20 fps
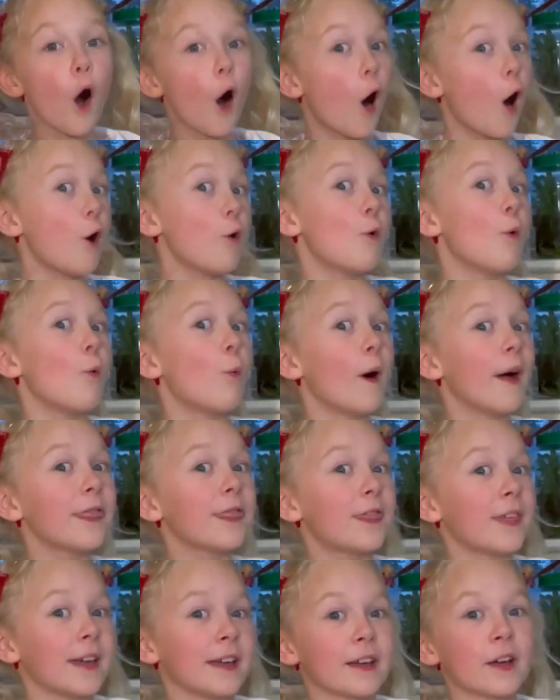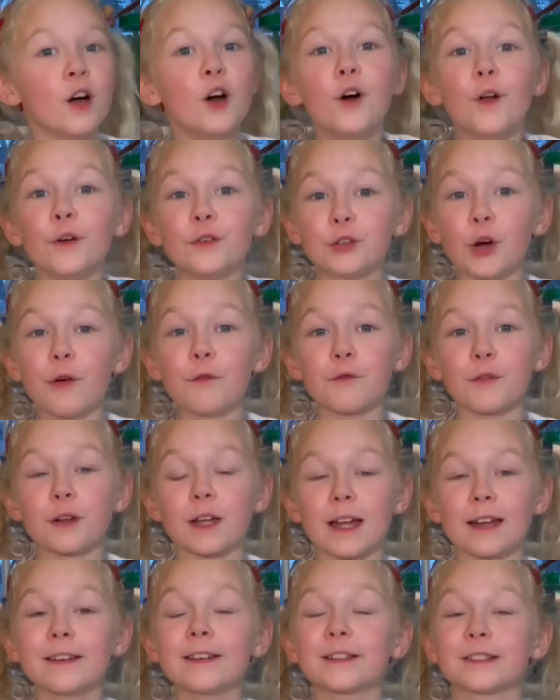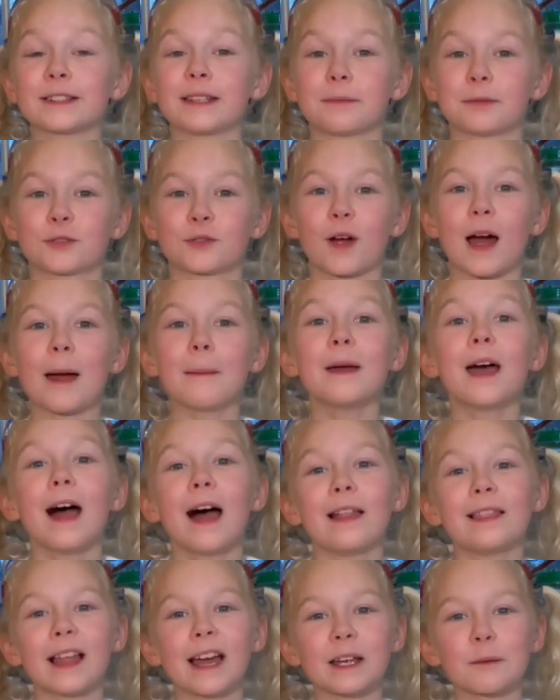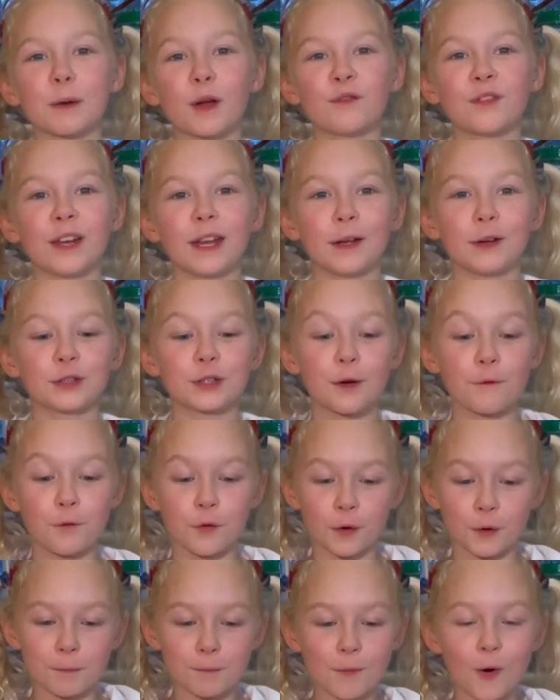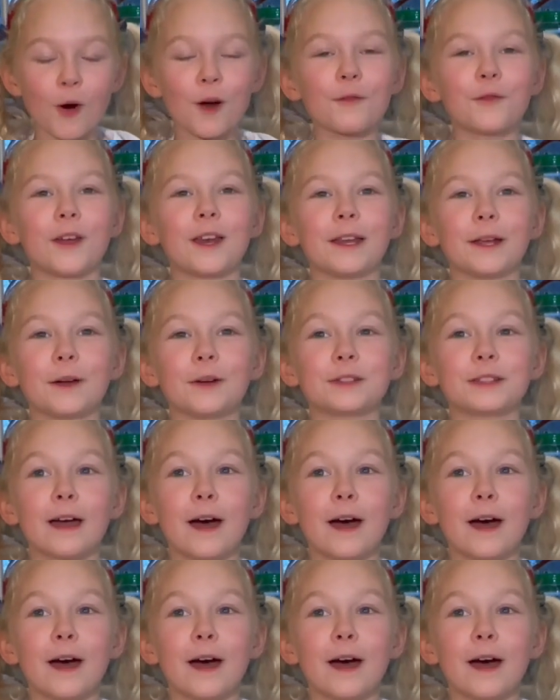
Oh, one thing. Don't forget to subscribe and like my videos for more videos